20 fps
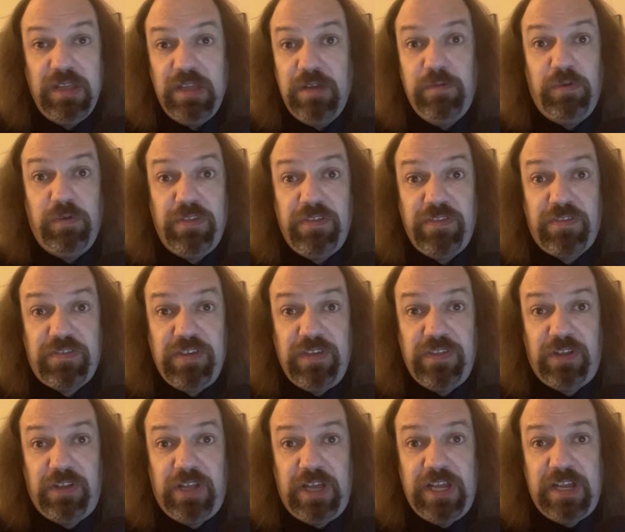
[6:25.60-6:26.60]
it wouldn't see
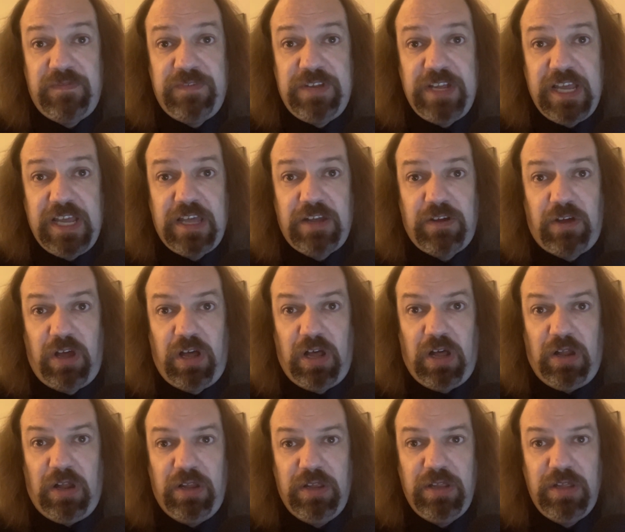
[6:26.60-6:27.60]
the light of day at
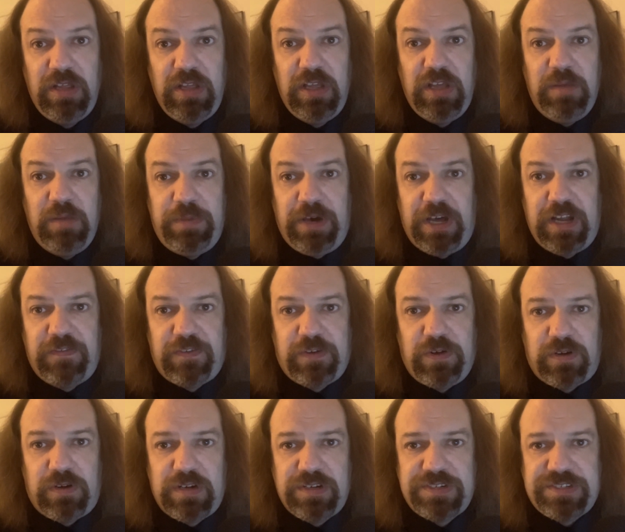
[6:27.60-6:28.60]
all. But of
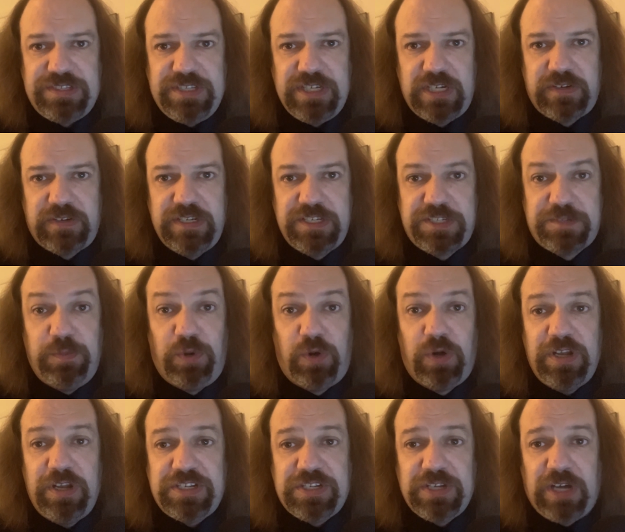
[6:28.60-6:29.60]
course, there is
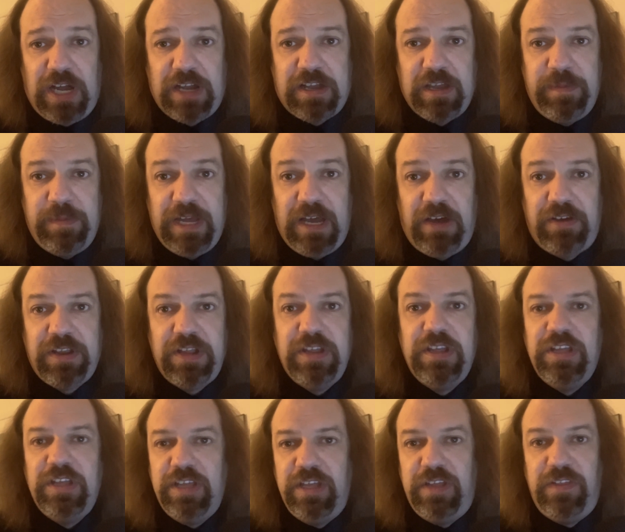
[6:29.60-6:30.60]
more to talk about
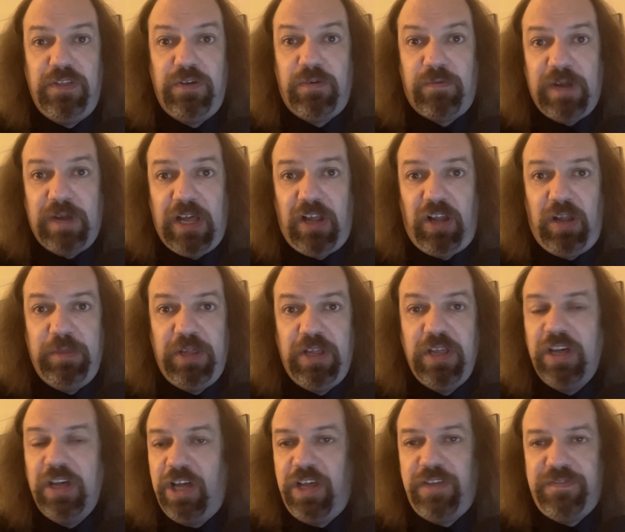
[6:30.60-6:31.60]
in the realm
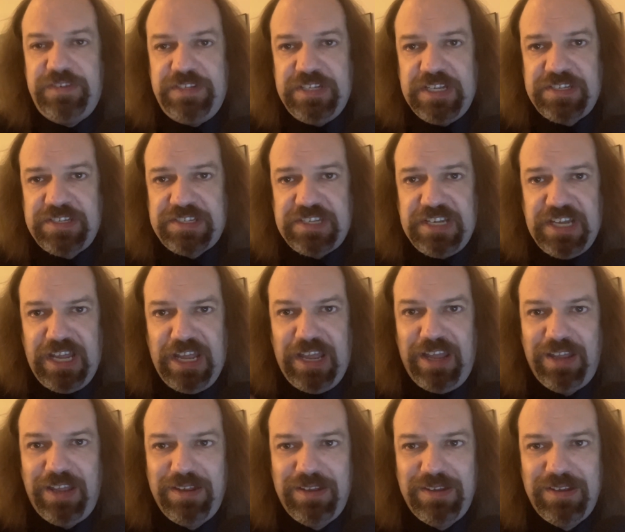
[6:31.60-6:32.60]
of
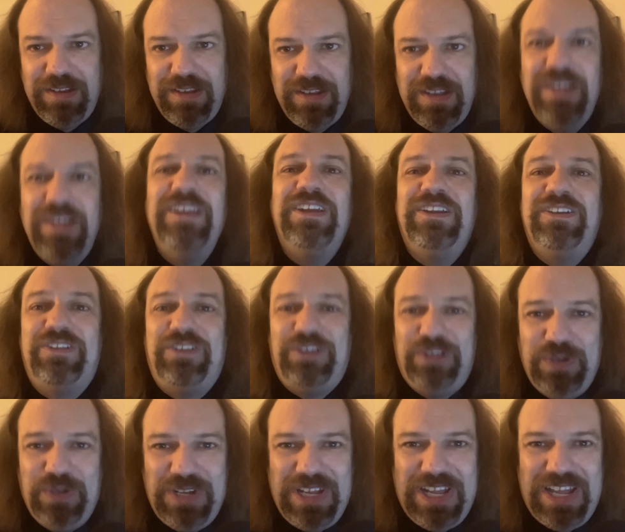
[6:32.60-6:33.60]
Disney,
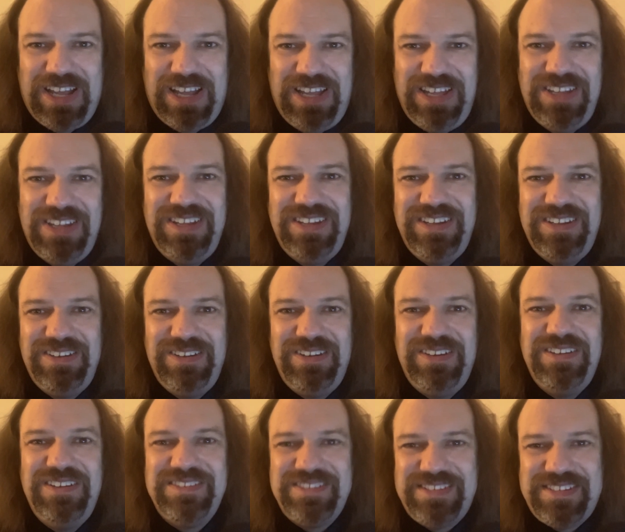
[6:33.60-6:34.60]
including
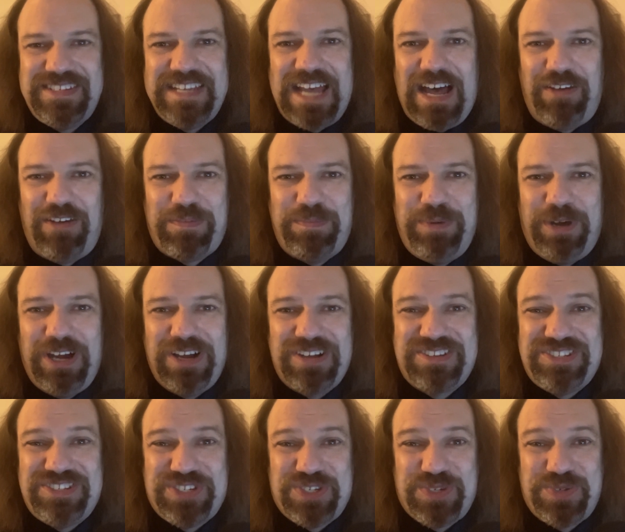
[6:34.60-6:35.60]
South
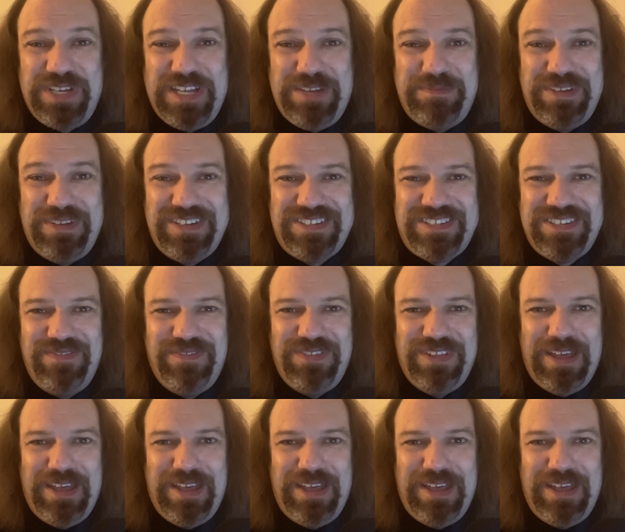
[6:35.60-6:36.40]
Park's treatment of